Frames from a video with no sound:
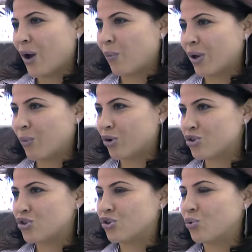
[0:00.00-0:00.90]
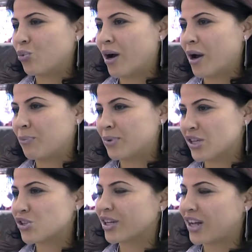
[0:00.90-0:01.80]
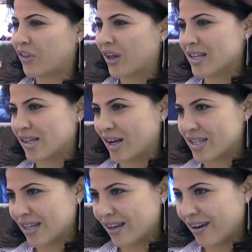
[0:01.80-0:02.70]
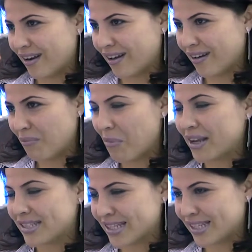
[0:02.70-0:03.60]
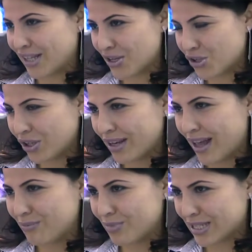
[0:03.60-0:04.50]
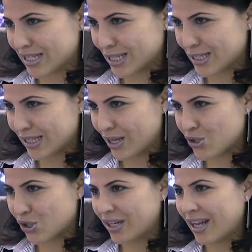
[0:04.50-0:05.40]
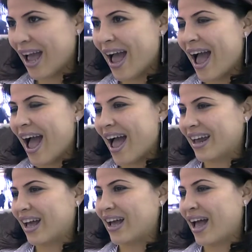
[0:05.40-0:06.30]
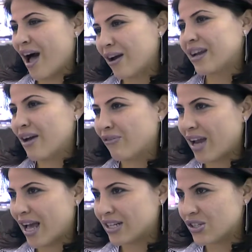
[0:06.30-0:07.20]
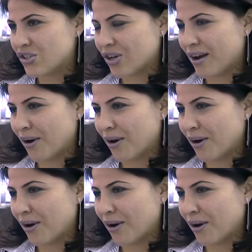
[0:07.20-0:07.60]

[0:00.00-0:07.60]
we want to position Qatar as an ideal MICE destination and business destination, and a high-level end